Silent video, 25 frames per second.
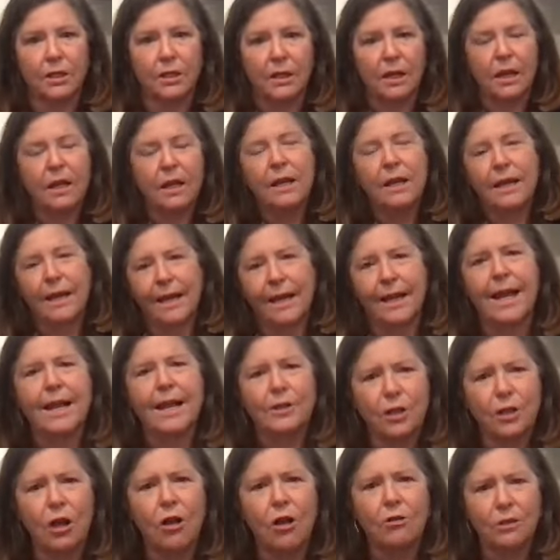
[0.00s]
And
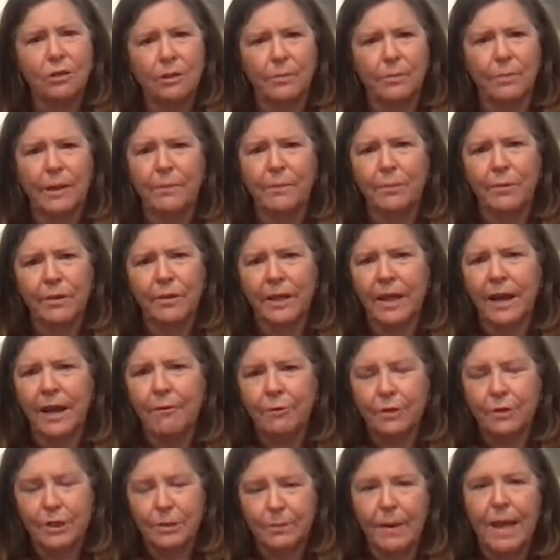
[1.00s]
I talked to people that I
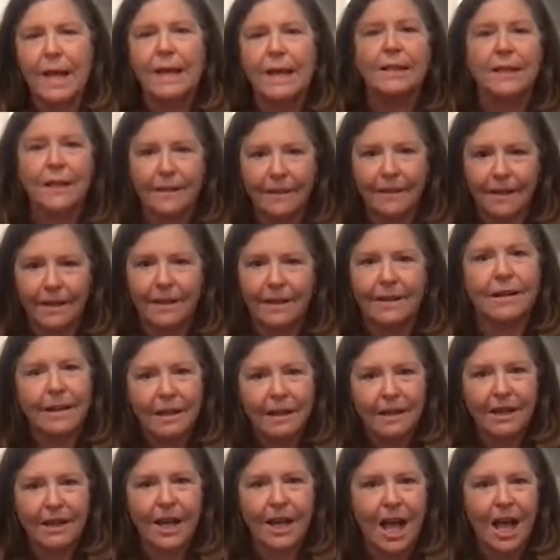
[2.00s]
respected and
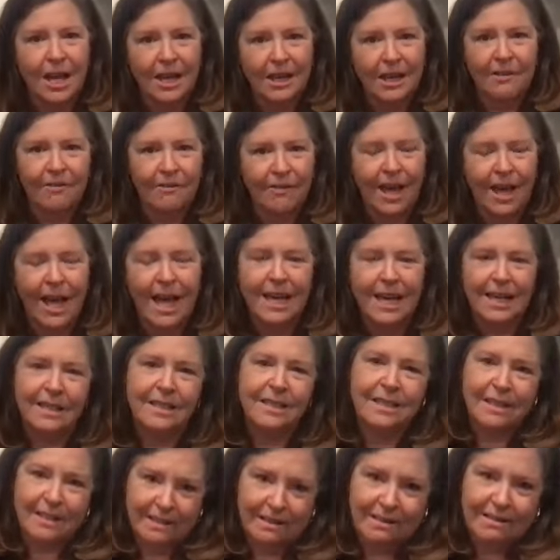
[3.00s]
gotten
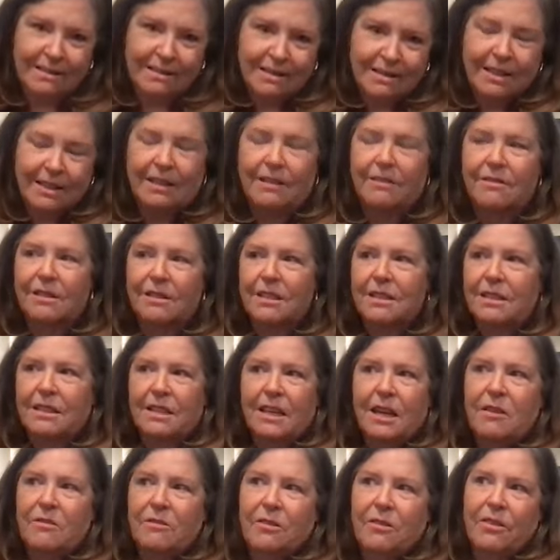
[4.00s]
advice and
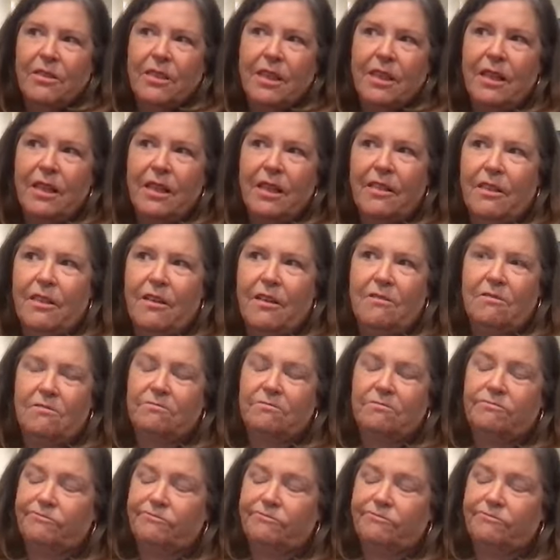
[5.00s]
so I thought,